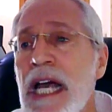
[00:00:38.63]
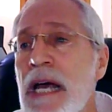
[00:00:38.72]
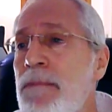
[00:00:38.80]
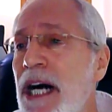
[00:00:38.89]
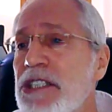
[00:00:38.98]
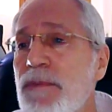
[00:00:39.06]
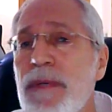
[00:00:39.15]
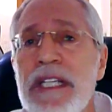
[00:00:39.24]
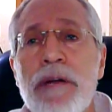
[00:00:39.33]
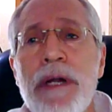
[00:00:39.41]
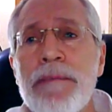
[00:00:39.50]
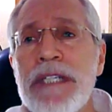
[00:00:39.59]
It must be
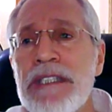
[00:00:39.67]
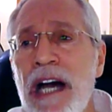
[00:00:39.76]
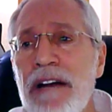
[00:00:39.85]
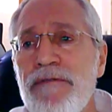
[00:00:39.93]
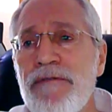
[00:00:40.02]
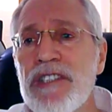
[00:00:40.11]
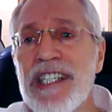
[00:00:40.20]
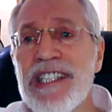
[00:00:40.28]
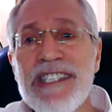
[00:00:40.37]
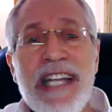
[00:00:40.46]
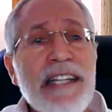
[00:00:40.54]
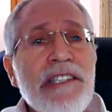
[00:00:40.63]
that Rabbi Tarfon's
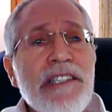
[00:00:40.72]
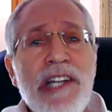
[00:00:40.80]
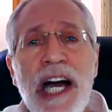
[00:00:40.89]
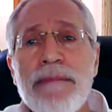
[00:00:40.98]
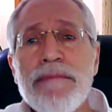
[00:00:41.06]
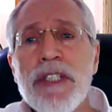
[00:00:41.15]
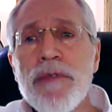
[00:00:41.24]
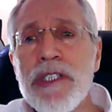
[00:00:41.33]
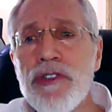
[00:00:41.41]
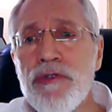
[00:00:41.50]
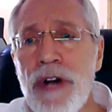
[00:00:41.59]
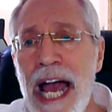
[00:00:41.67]
extended time to
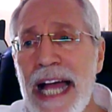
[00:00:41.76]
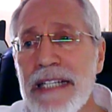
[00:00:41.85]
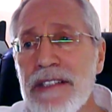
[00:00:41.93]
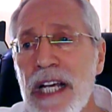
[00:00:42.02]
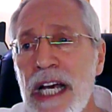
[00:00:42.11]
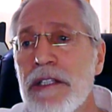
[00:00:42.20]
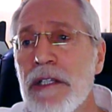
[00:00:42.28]
retract